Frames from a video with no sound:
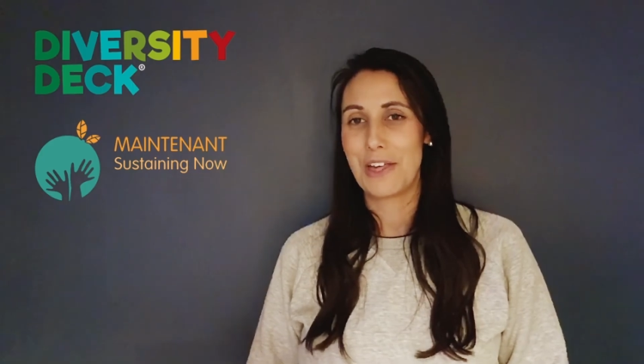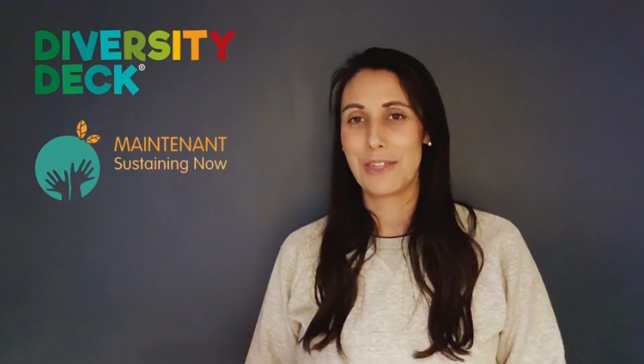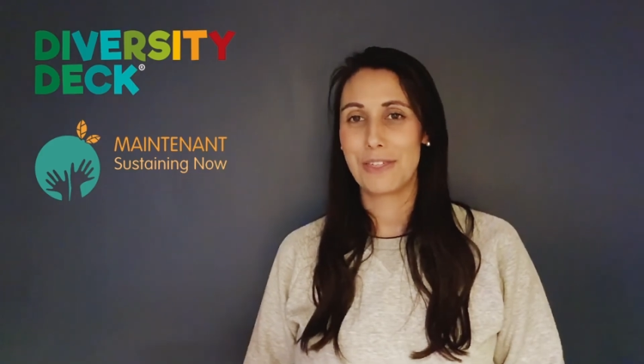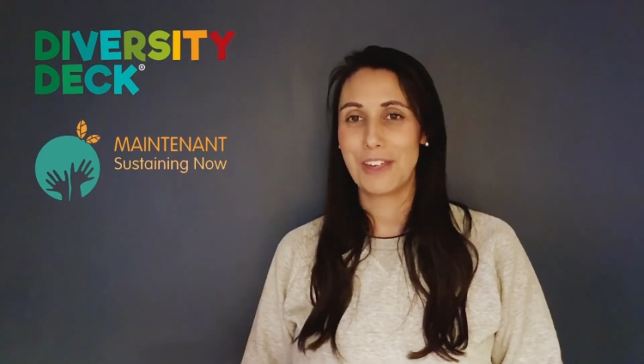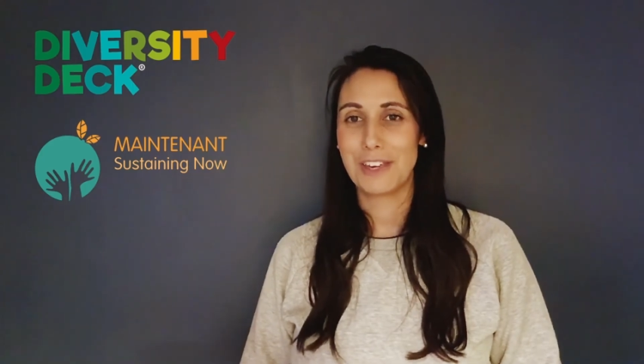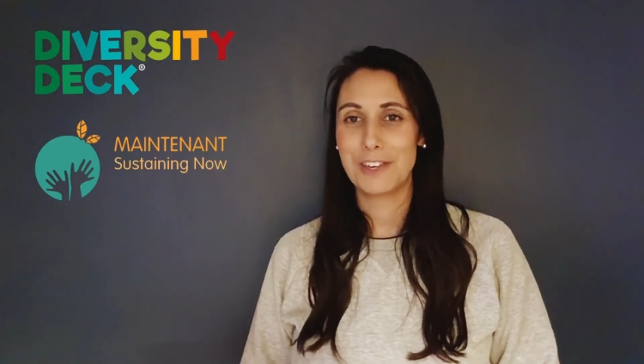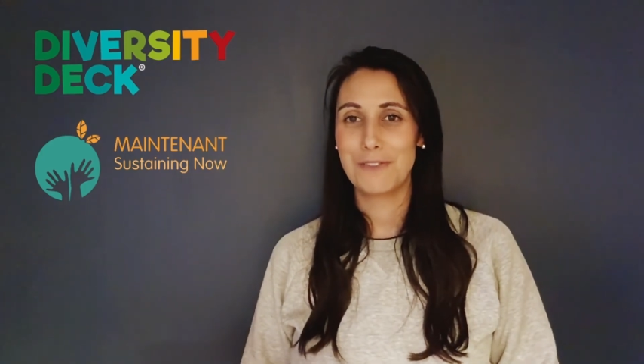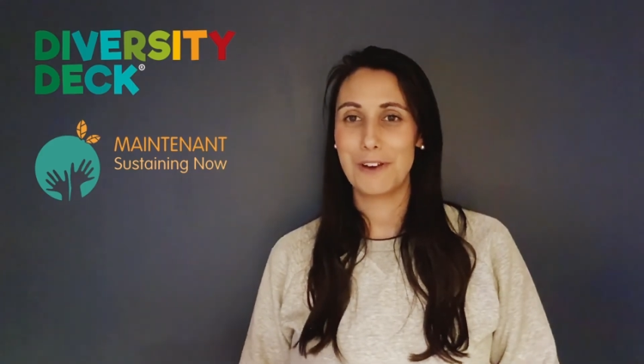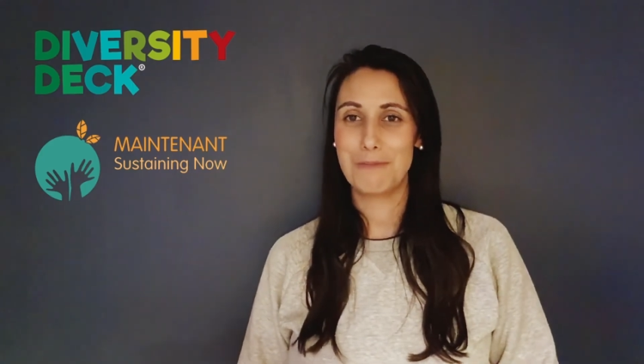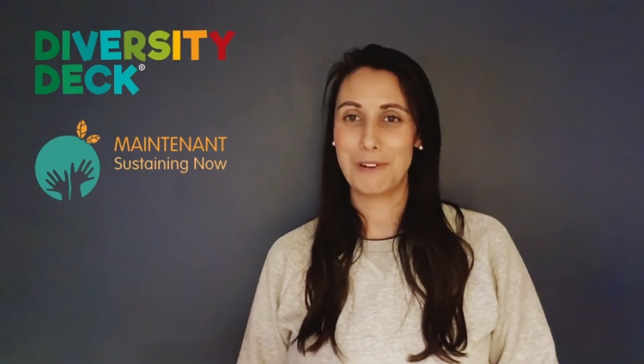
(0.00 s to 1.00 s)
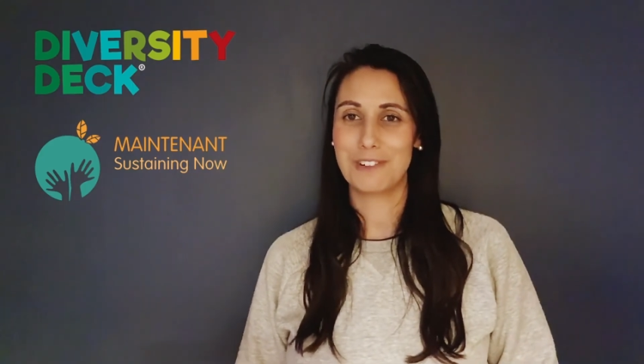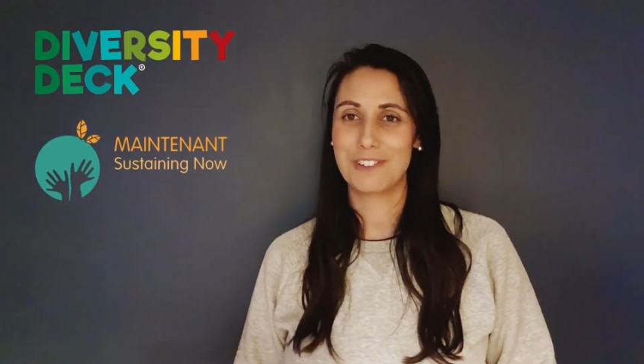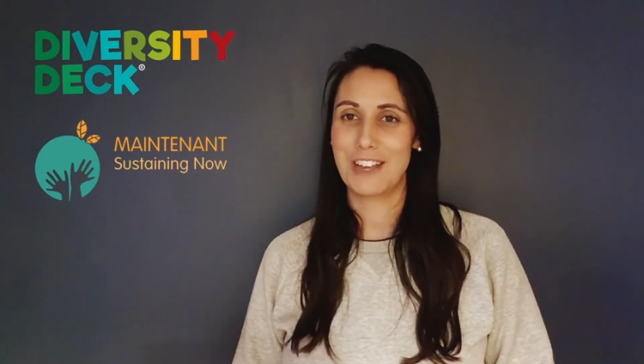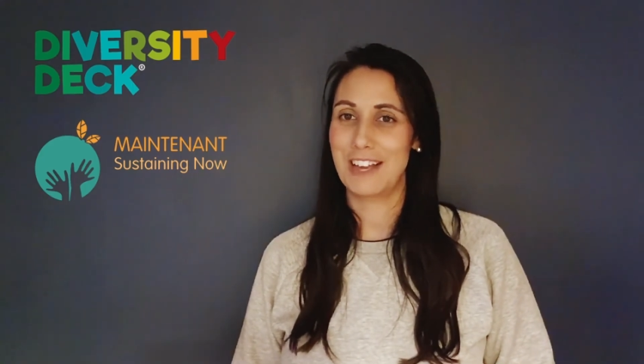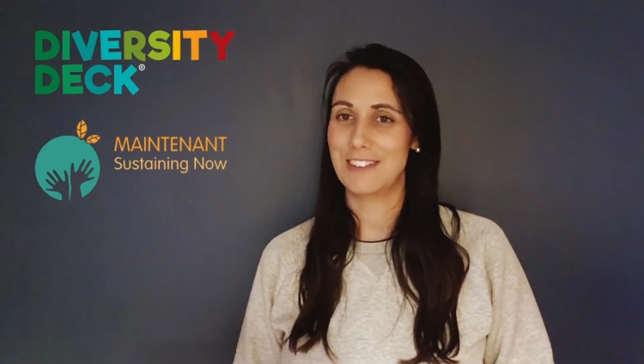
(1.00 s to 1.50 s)
Thank you very much
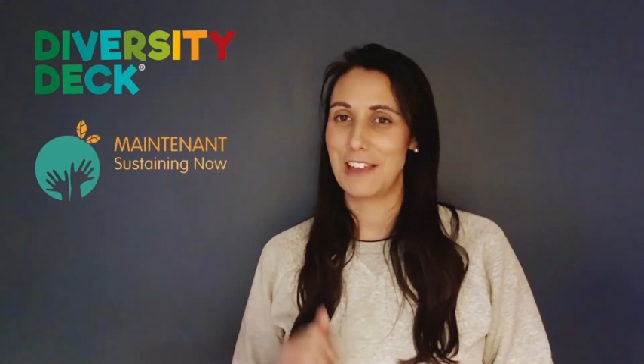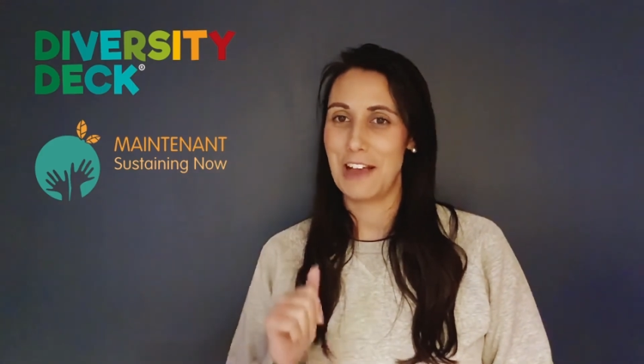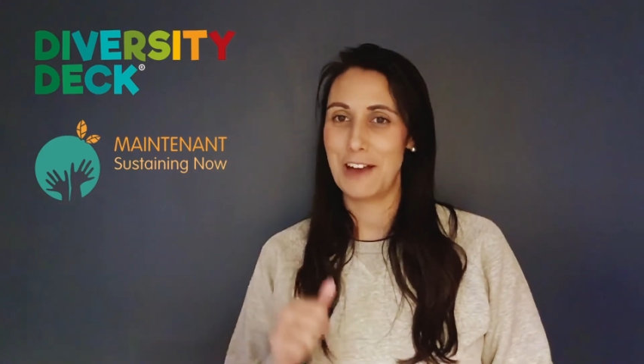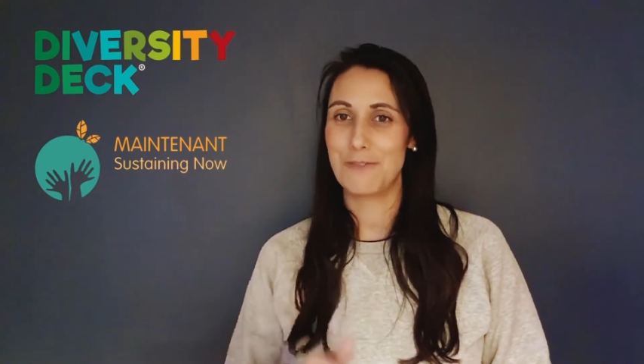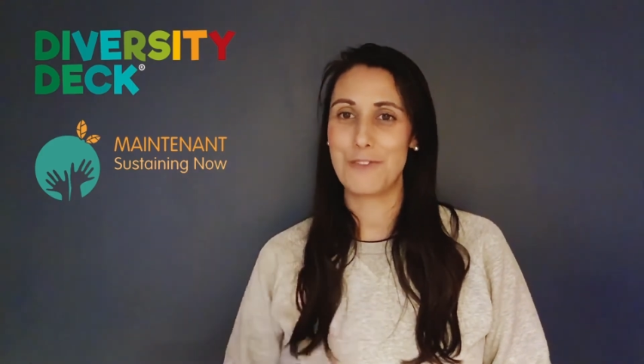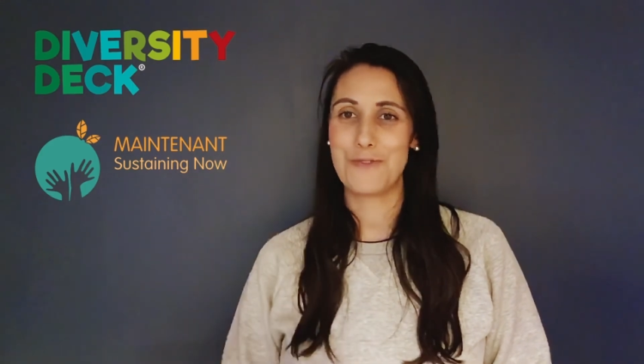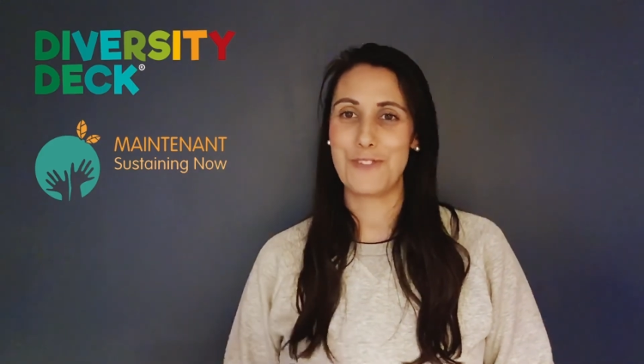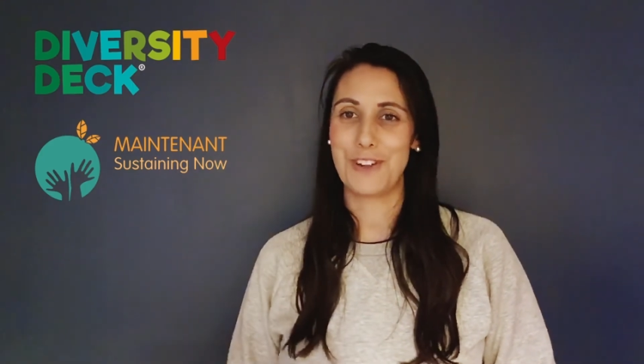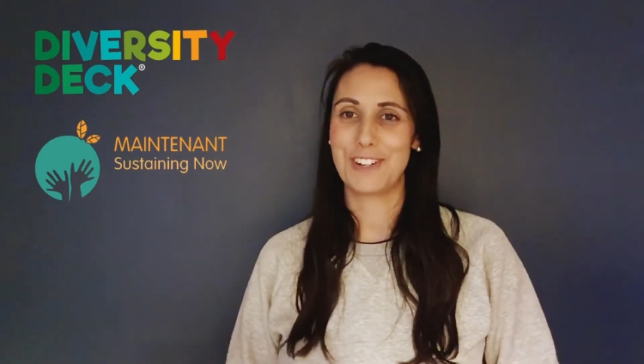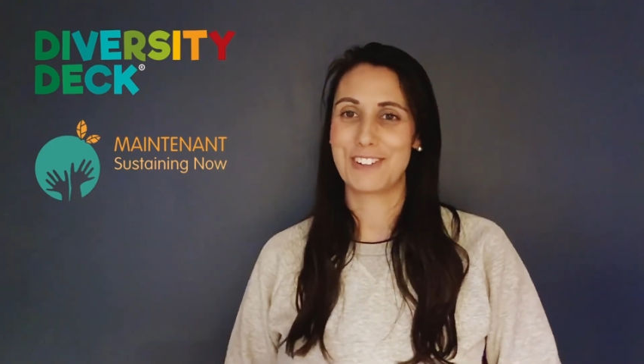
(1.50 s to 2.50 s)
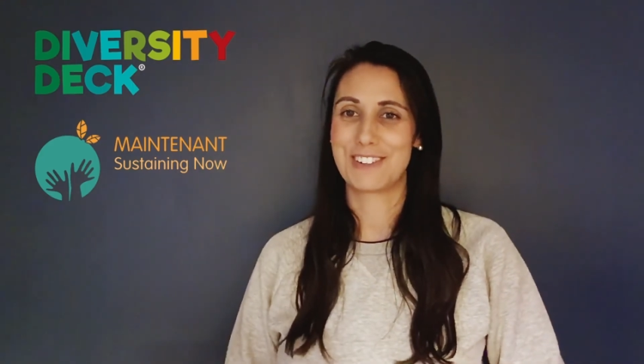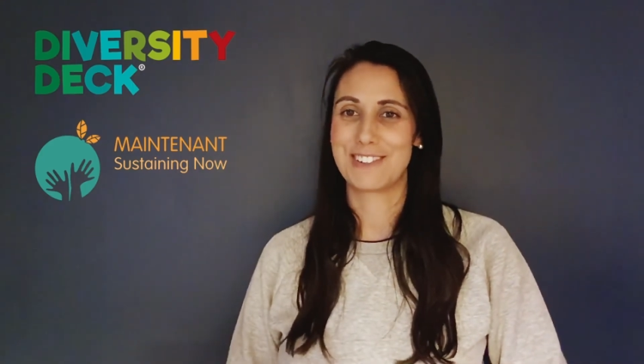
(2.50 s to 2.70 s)
and have fun.